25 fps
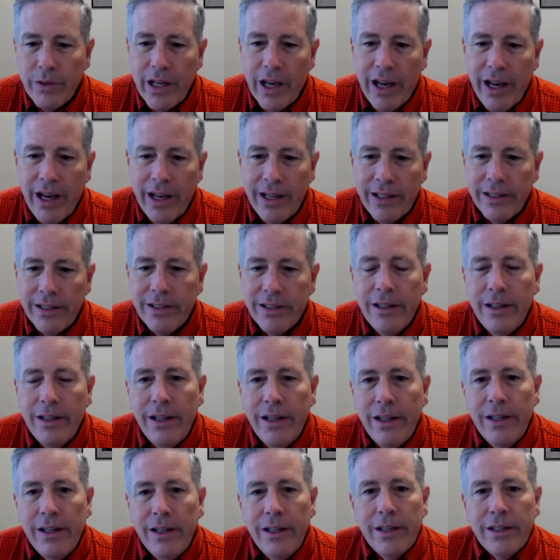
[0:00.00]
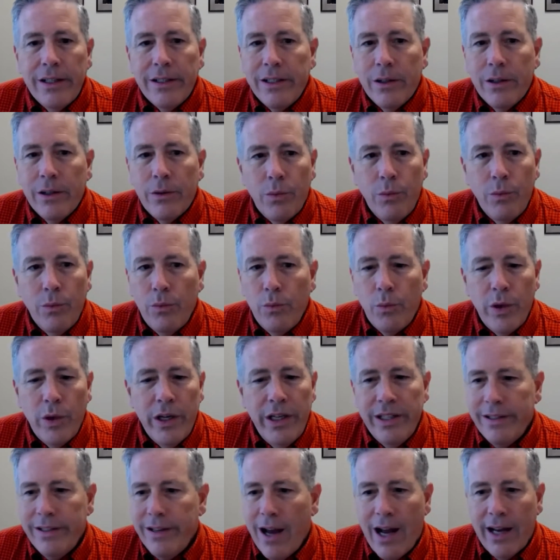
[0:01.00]
we had. And, you know, we
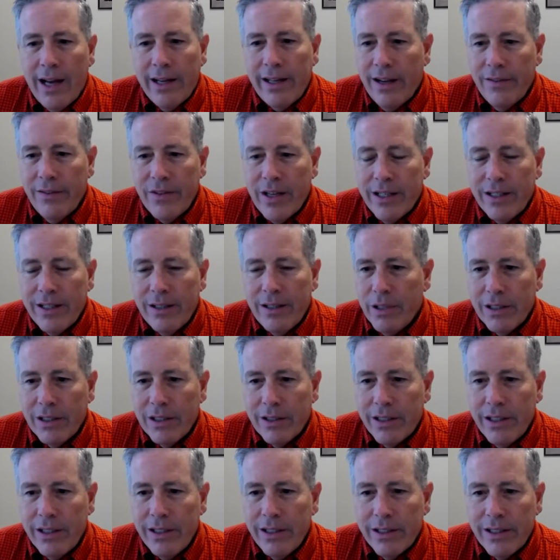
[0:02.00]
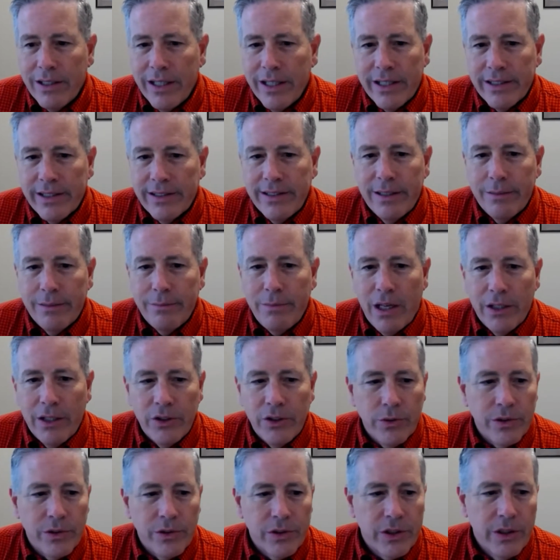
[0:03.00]
did not have that ability in the SM
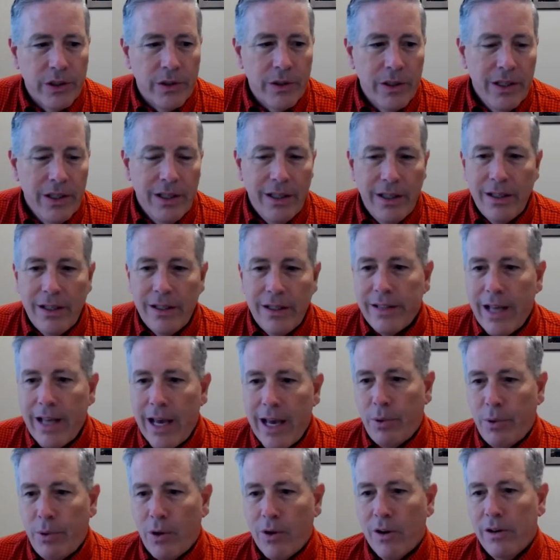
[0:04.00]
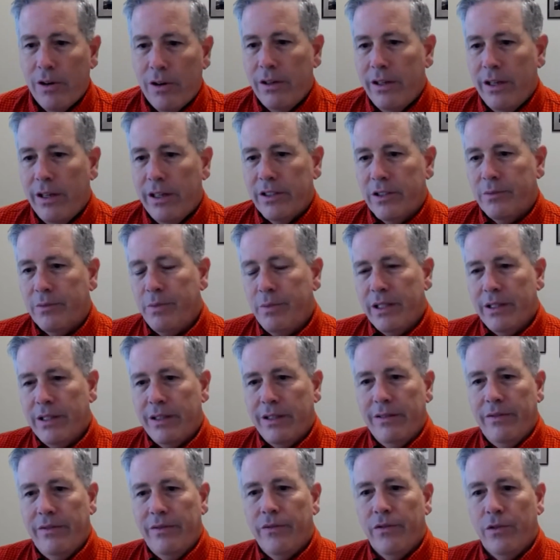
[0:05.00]
module. So that part has
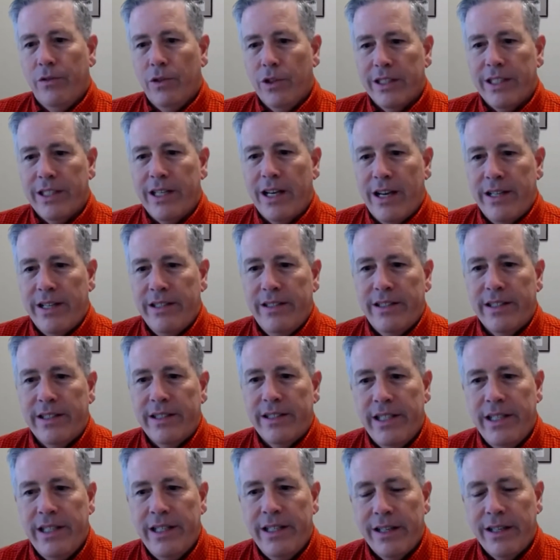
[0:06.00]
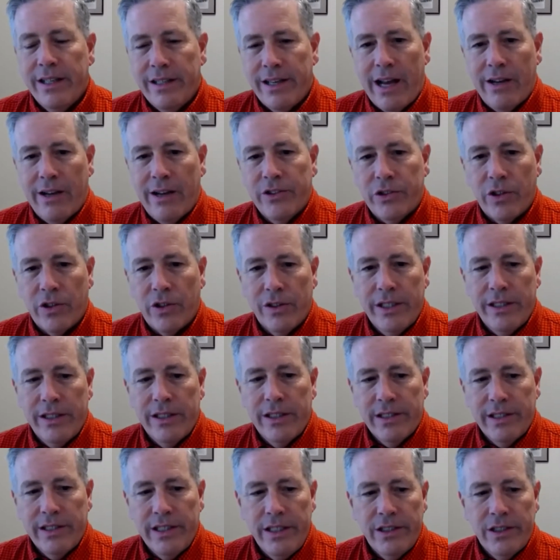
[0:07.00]
been really nice to see, and now starting
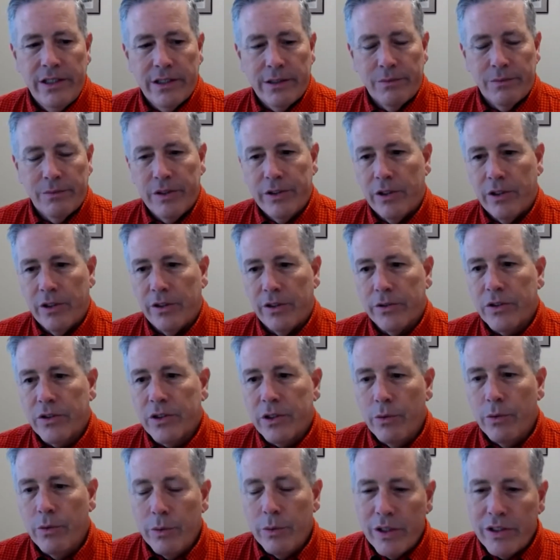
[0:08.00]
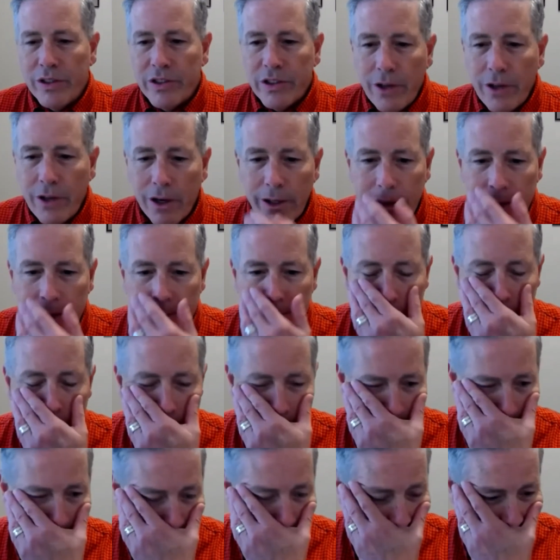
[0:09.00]
to see some results. So when we started, you
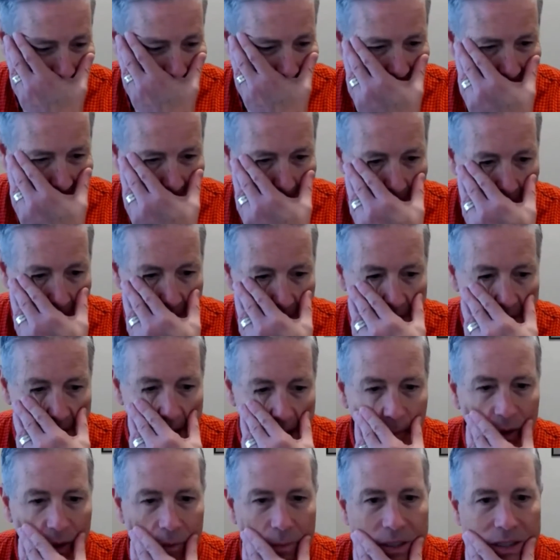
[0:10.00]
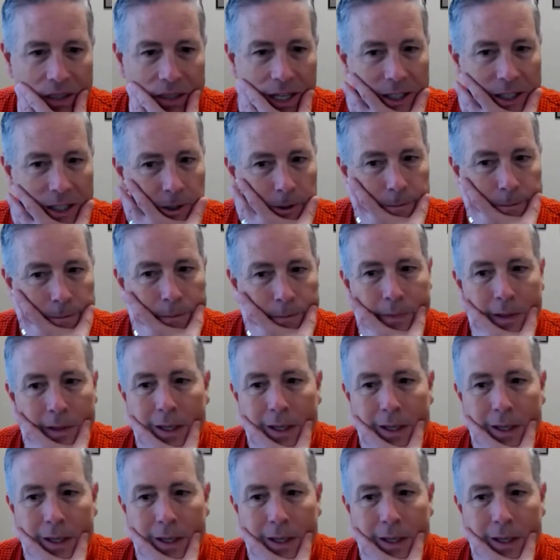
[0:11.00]
know, you were asking about implementation.